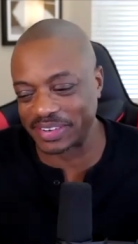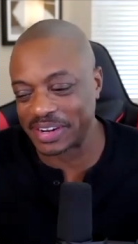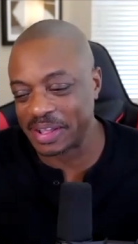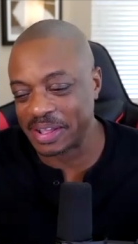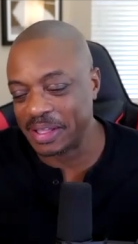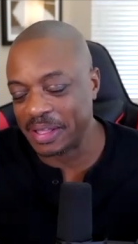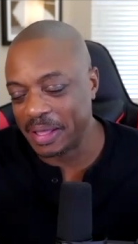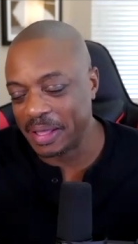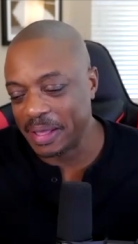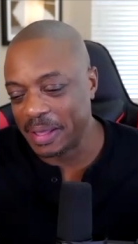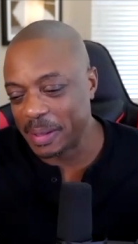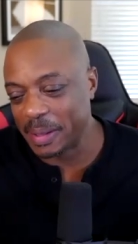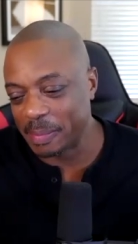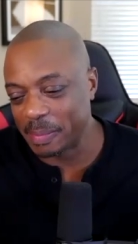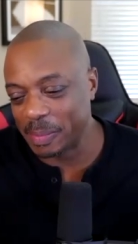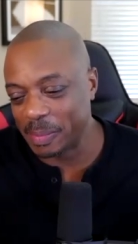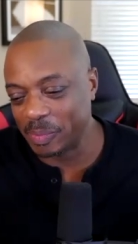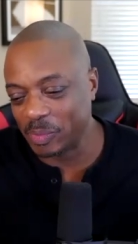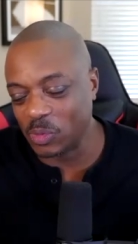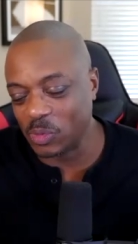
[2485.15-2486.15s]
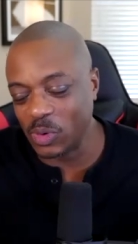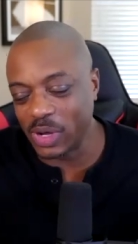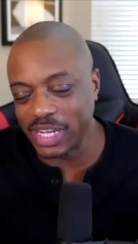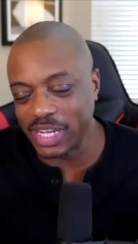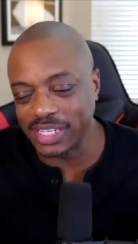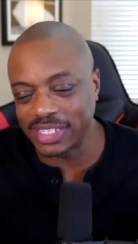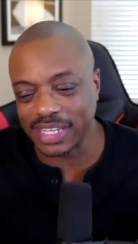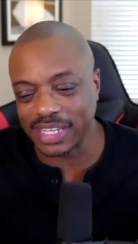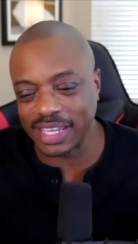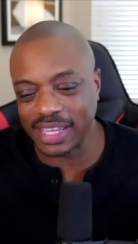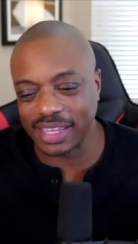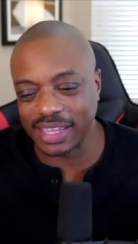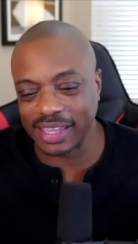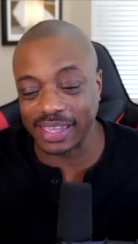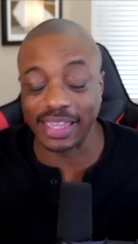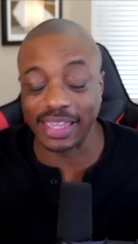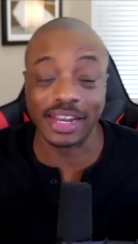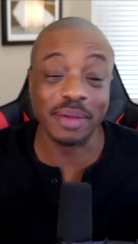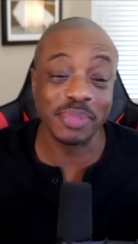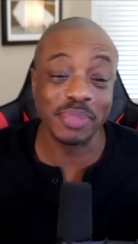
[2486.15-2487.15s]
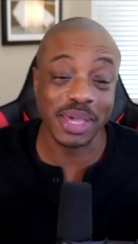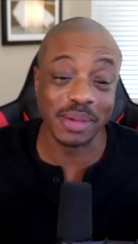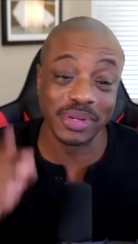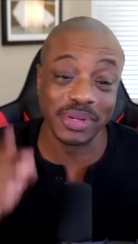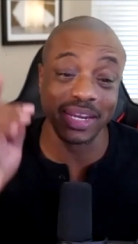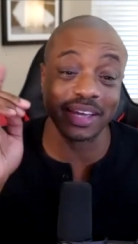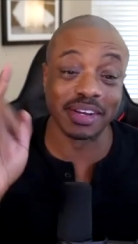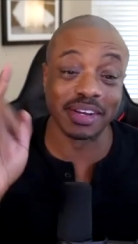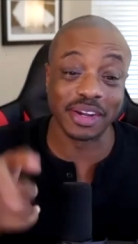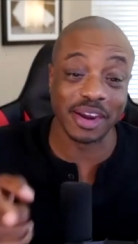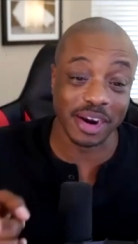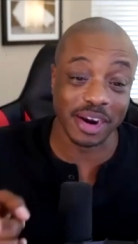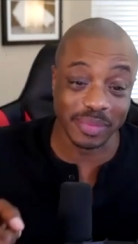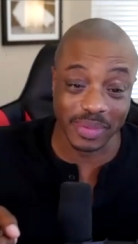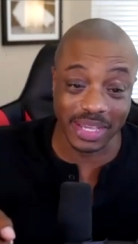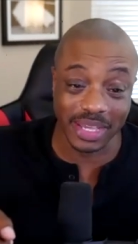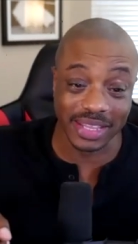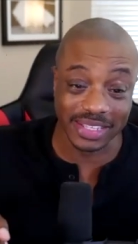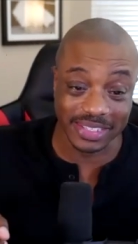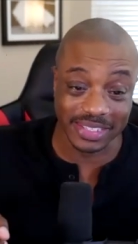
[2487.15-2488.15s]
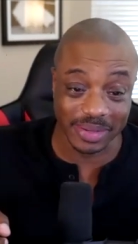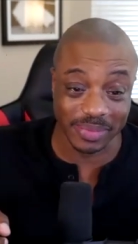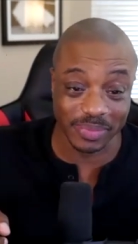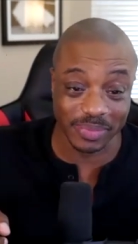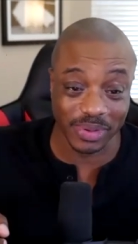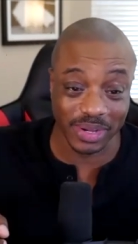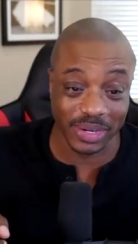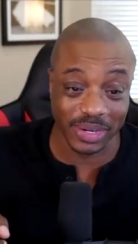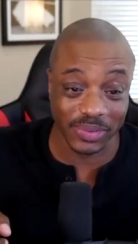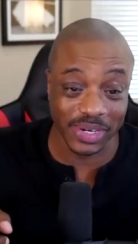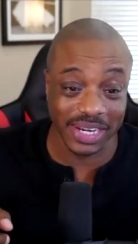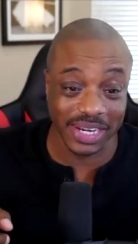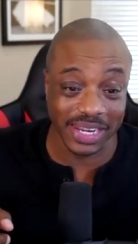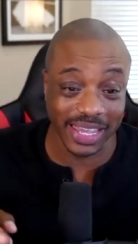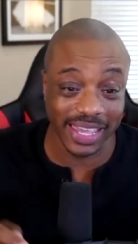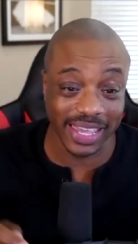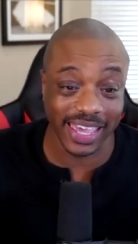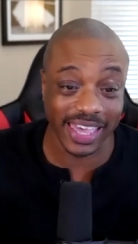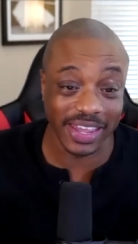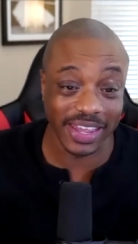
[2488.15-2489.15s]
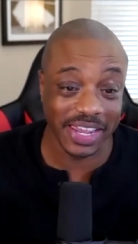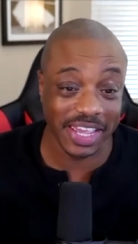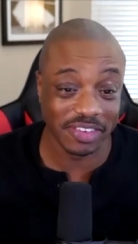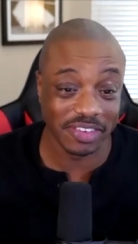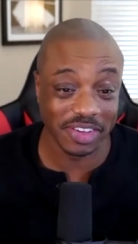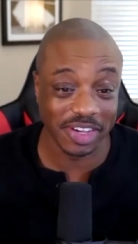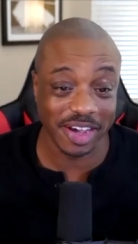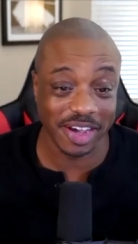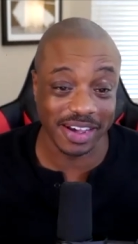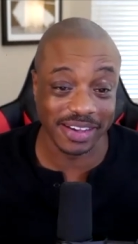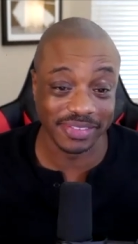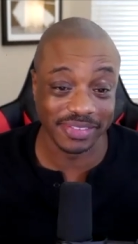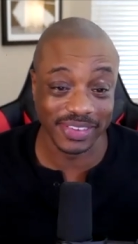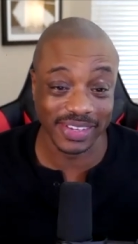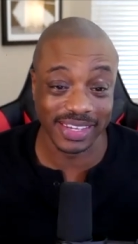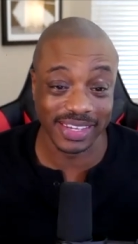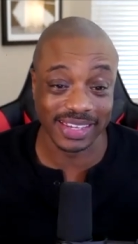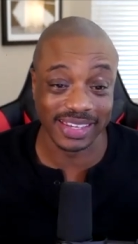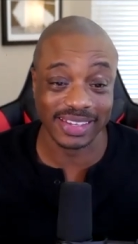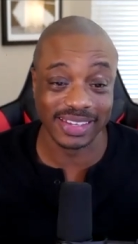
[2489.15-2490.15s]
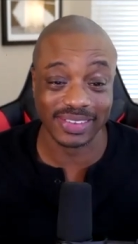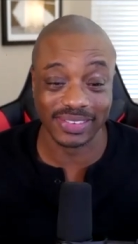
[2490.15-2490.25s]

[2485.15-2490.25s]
Could. What? Uh, and I'm coming down to Carmel at some point. We're gonna hang out and have a coffee.